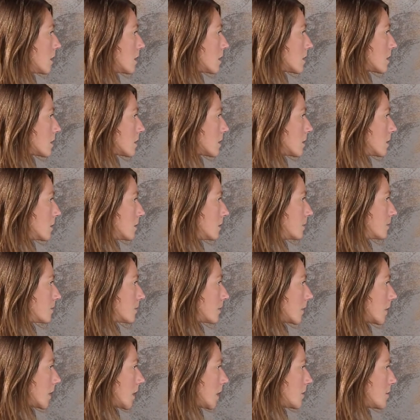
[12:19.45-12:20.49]
So
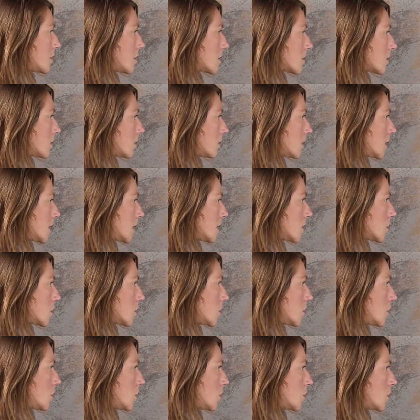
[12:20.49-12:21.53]
I'm just going
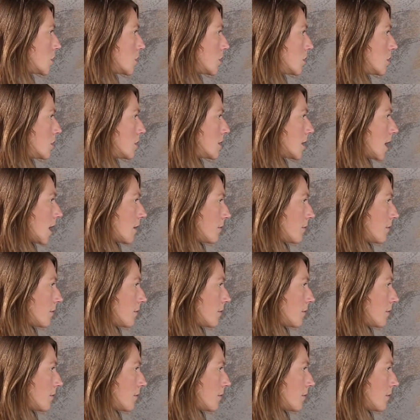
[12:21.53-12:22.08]
to choose,